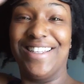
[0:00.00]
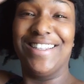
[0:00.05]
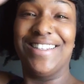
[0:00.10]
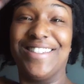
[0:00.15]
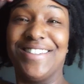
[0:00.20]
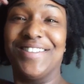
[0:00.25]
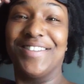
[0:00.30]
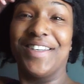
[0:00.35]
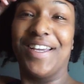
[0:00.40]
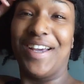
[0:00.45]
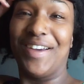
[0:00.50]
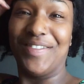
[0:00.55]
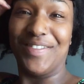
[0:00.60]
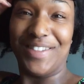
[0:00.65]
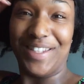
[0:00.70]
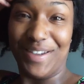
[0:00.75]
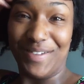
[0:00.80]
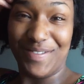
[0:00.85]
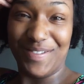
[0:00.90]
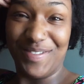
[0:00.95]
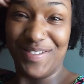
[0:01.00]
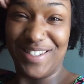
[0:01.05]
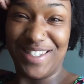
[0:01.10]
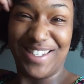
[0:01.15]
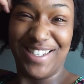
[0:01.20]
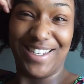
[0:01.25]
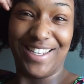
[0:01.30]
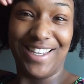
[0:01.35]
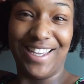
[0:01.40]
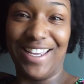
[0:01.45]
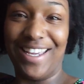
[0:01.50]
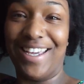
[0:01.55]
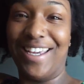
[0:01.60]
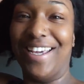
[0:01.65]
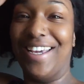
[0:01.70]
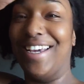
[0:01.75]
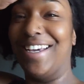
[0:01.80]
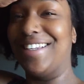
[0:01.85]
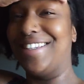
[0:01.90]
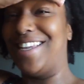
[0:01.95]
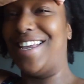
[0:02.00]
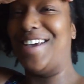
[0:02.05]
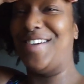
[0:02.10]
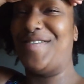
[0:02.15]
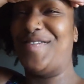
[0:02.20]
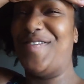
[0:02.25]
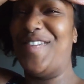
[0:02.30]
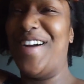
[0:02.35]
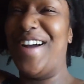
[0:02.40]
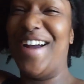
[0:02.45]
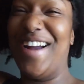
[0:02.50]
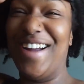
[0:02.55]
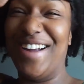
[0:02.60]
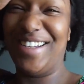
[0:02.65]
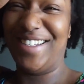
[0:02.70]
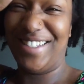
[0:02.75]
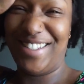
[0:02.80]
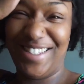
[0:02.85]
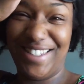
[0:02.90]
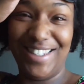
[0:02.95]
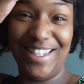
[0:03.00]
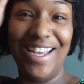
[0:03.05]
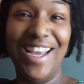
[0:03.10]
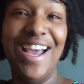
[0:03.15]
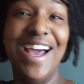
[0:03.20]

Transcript: So Calvin thought we was cooking eggs at first.